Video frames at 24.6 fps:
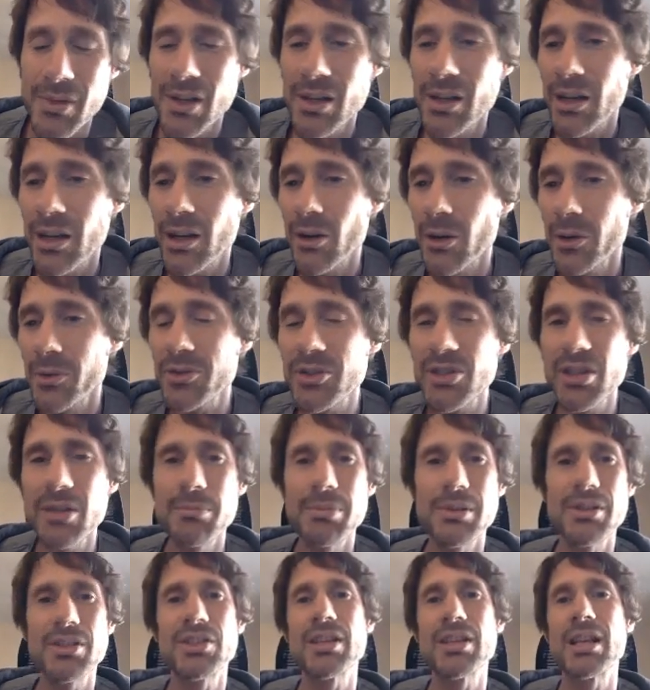It can also
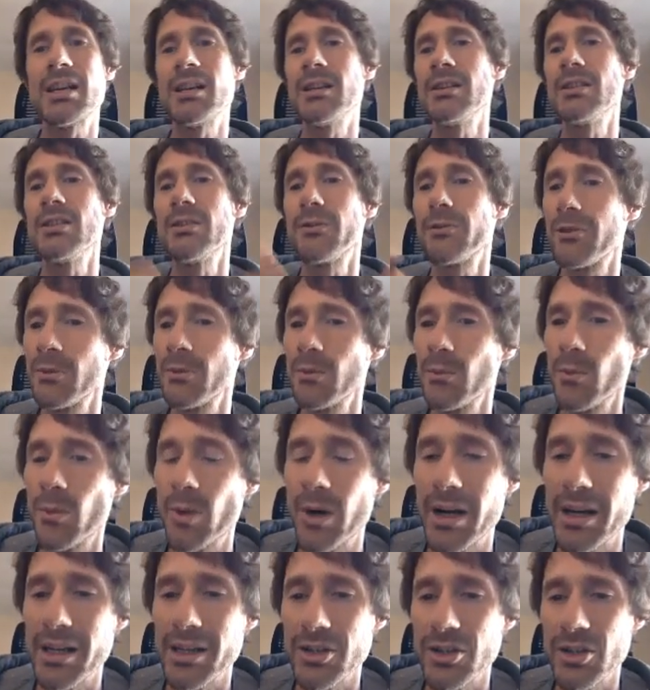be said in different
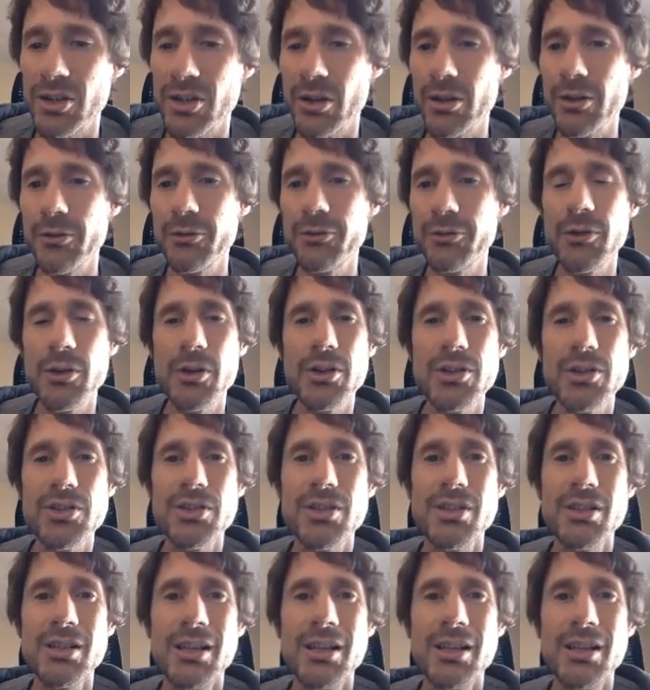ways. The